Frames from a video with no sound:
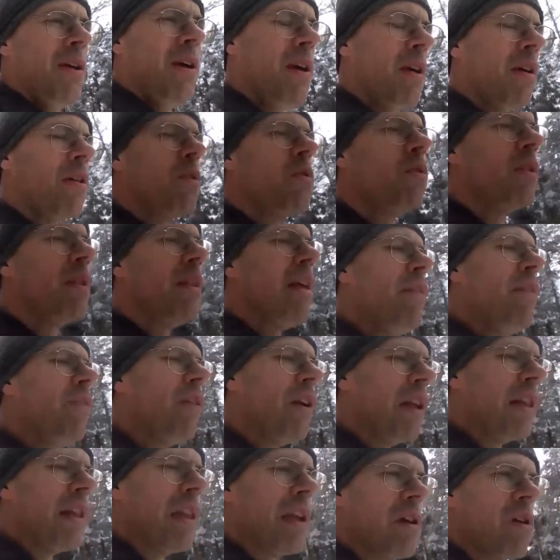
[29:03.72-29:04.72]
eh, could
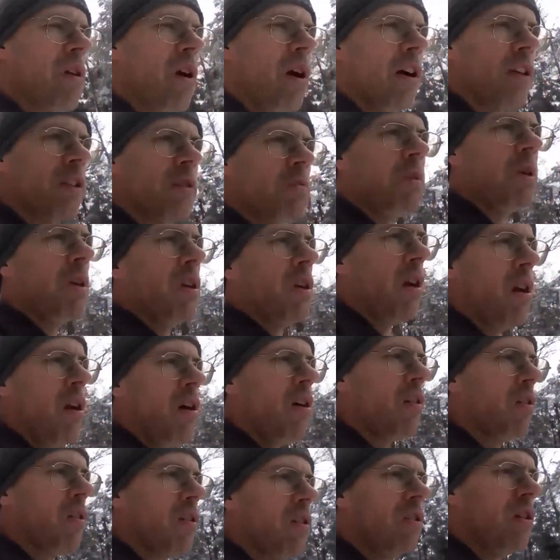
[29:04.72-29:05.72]
definitely cost me in the
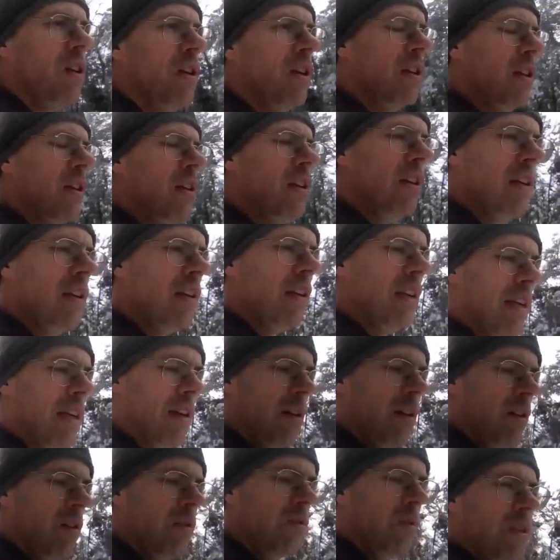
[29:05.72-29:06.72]
long run you
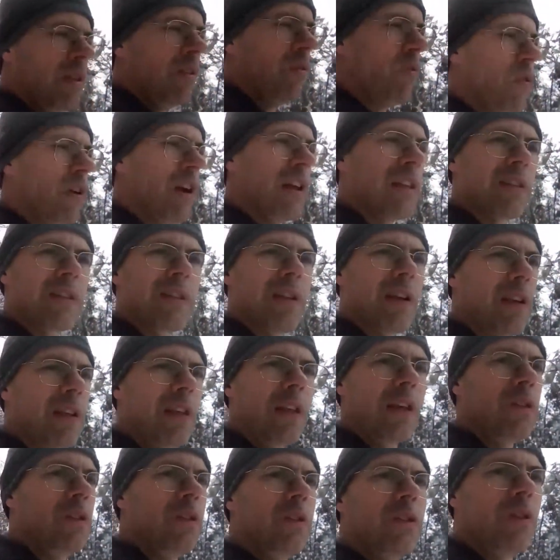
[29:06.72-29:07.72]
know with the friends like
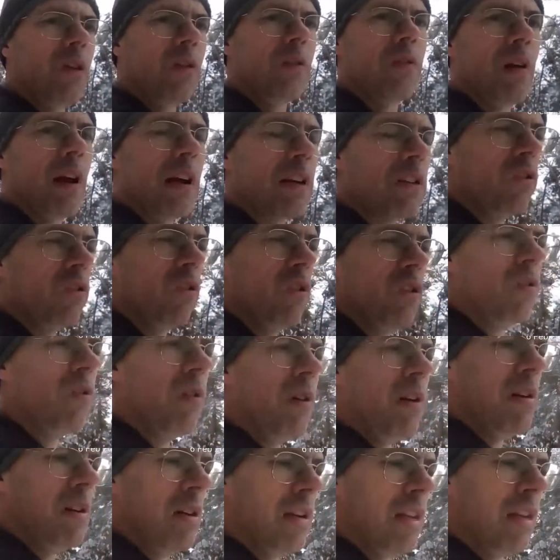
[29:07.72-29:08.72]
this you don't actually
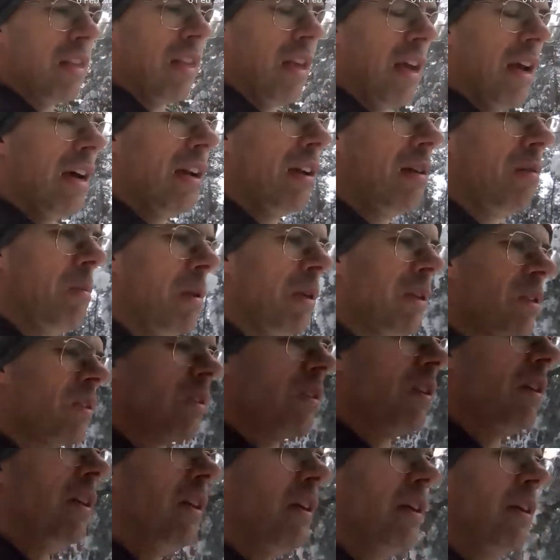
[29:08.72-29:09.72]
really need
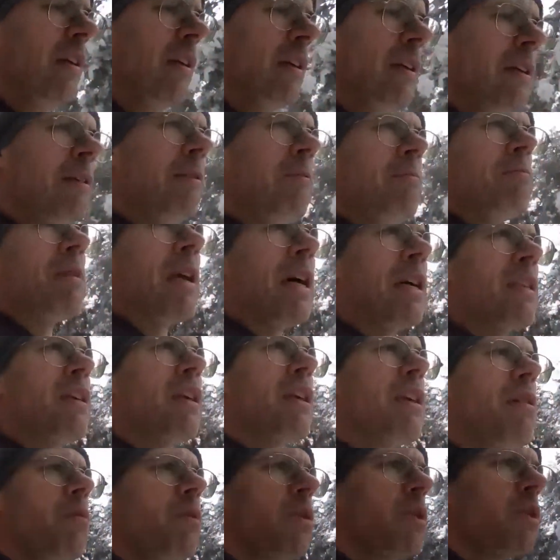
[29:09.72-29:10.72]
enemies i
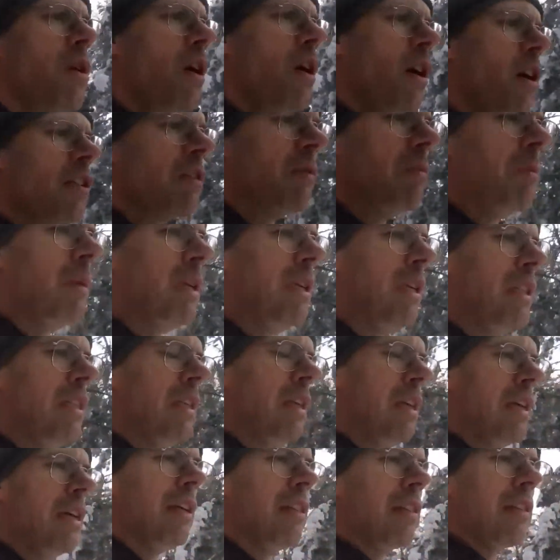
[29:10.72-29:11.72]
think it would cost me in
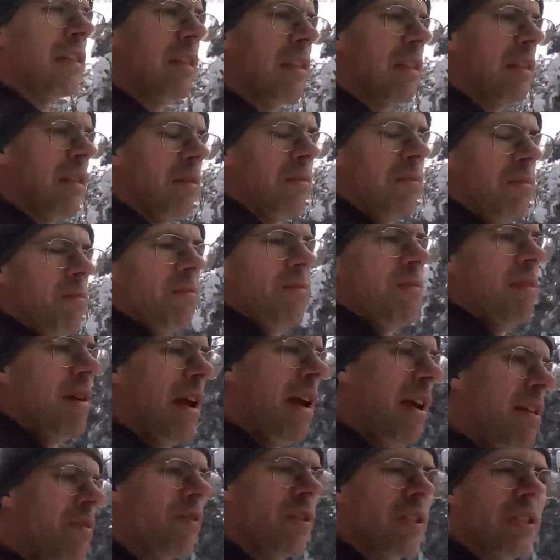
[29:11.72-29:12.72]
the end
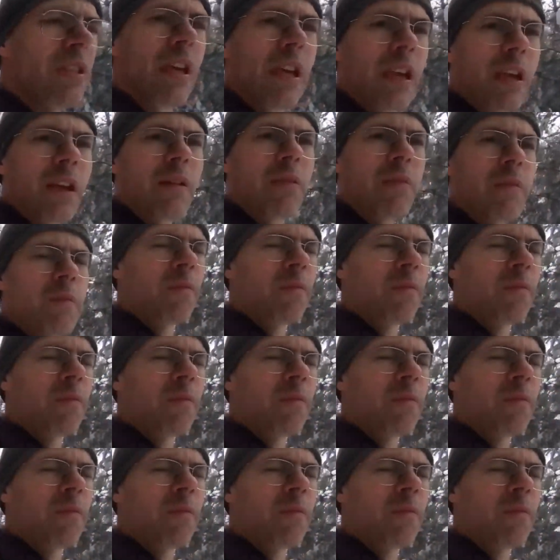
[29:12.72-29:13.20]
everything